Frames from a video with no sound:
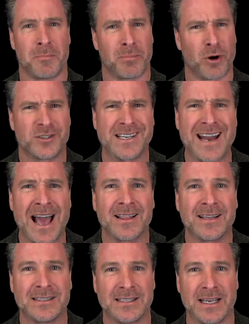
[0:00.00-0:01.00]

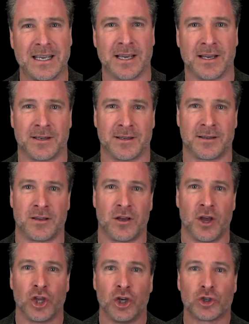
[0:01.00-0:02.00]
personality,
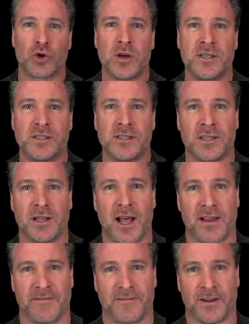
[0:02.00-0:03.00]
your choices in
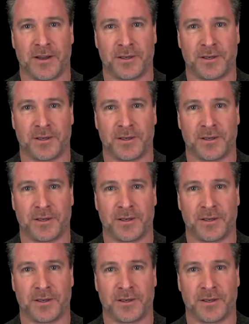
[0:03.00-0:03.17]
life.